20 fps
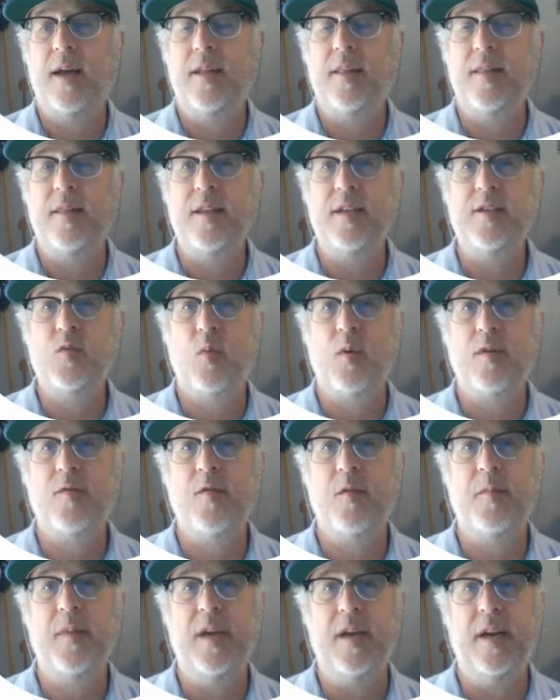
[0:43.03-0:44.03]
These work
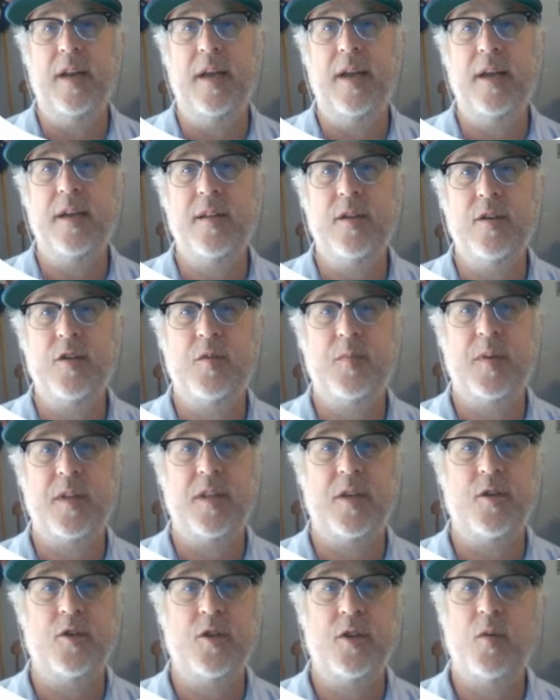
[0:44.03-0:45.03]
for me in English, but
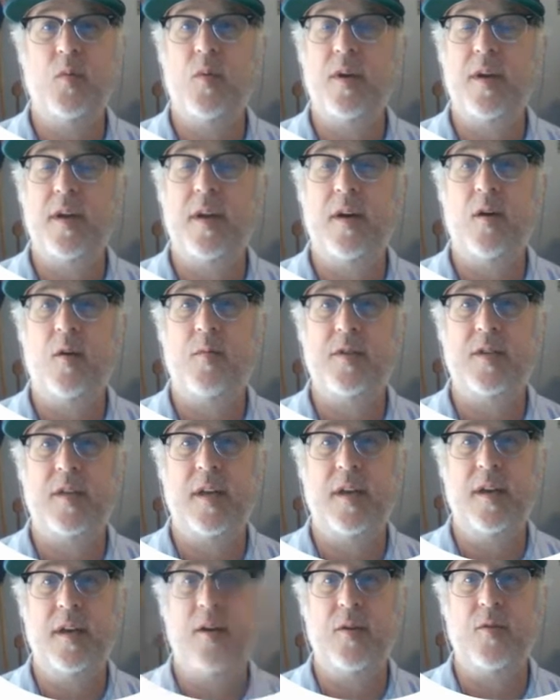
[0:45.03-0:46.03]
they should work in almost
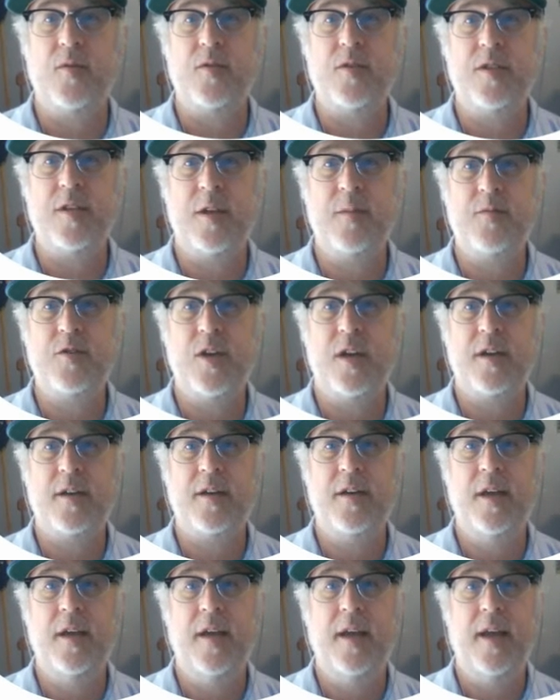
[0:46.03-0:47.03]
any other
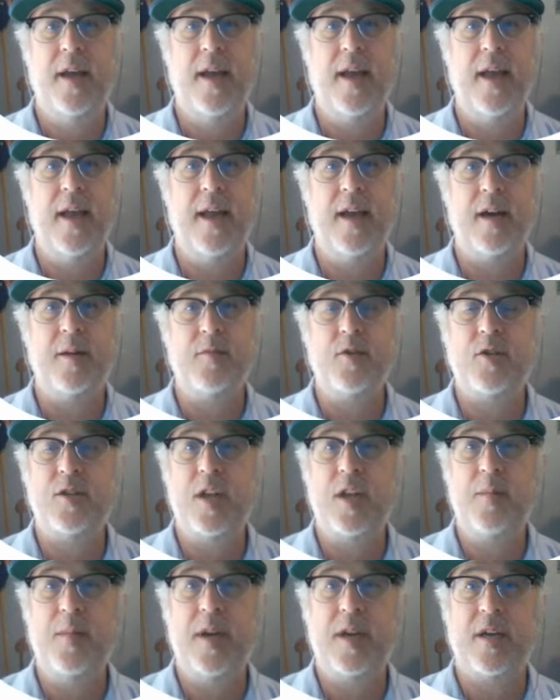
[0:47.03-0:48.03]
subject. And I'm just
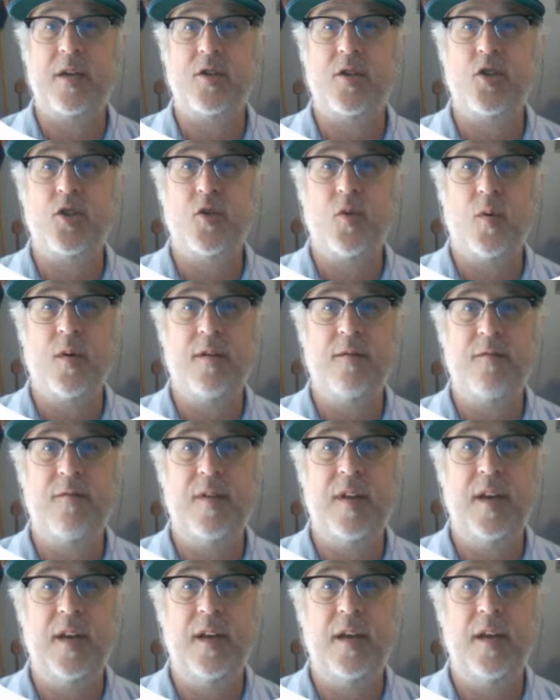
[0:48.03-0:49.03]
going to make a short
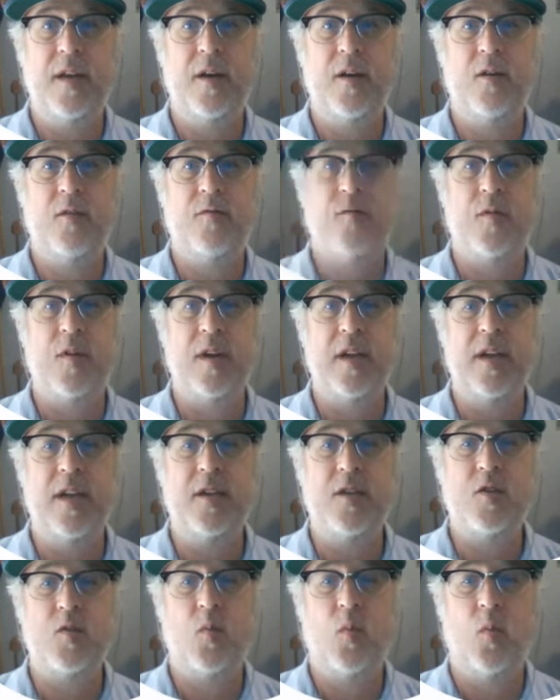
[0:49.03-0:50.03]
video for
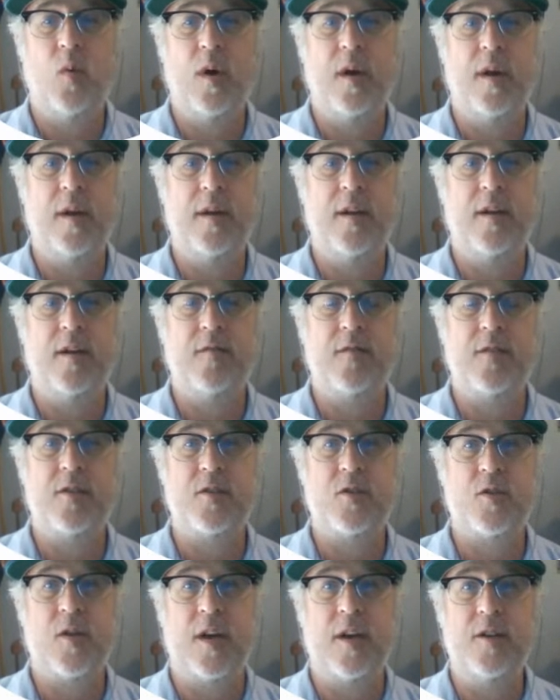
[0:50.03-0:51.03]
each one of the
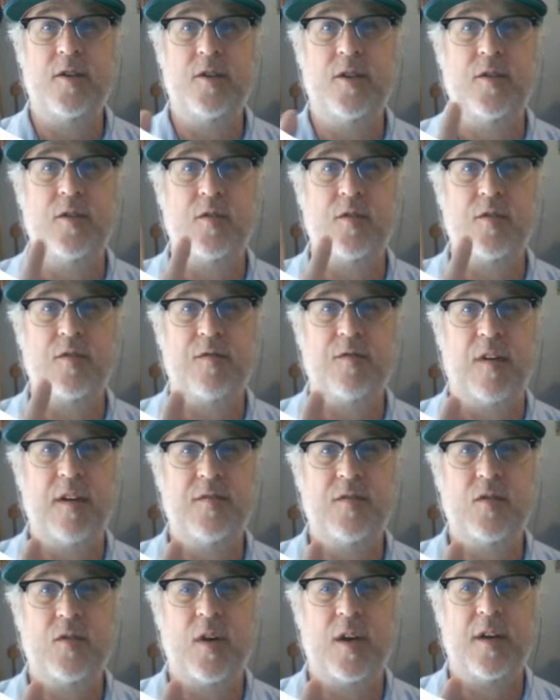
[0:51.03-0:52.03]
strategies. There's 5
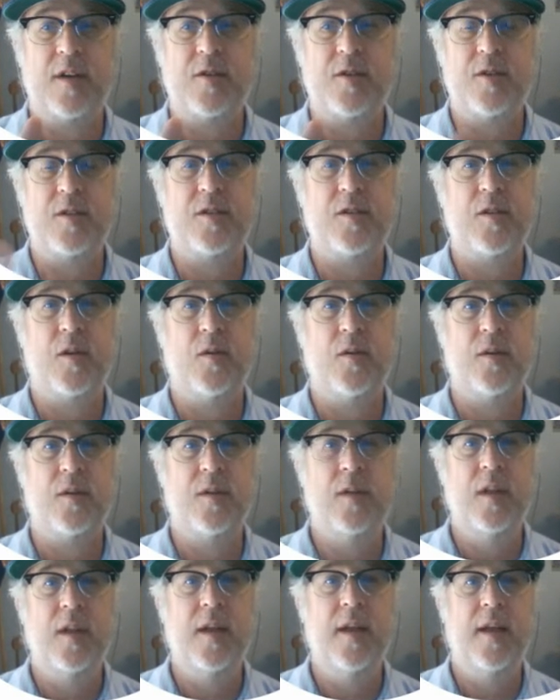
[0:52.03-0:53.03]
strategies
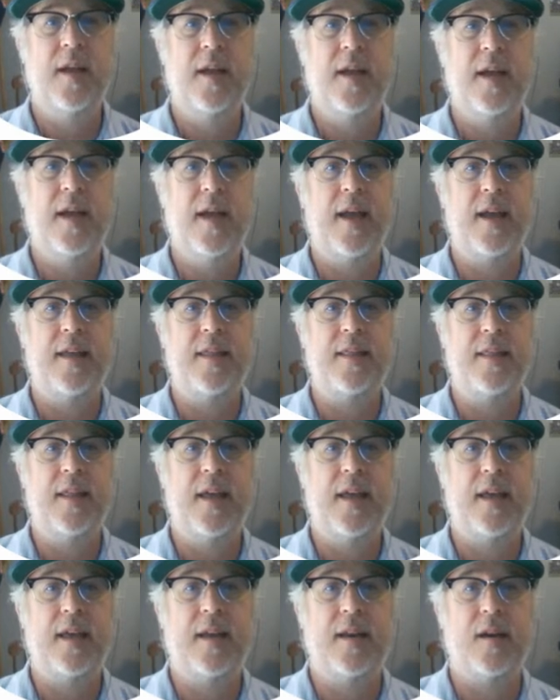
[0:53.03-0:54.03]
total. And
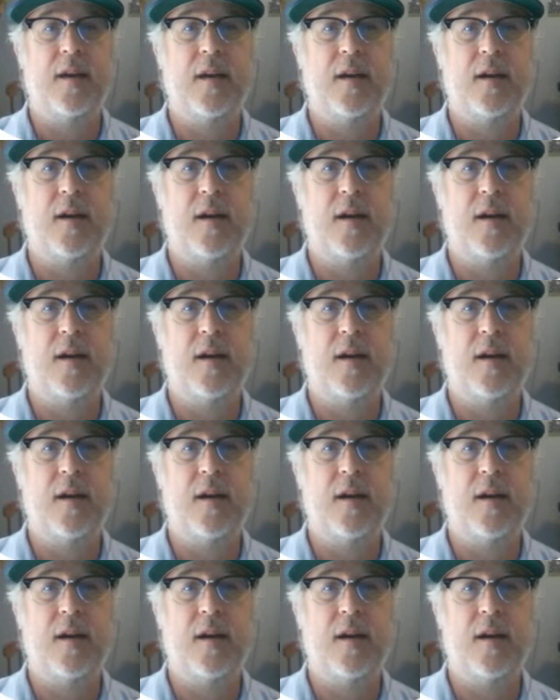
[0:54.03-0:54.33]
then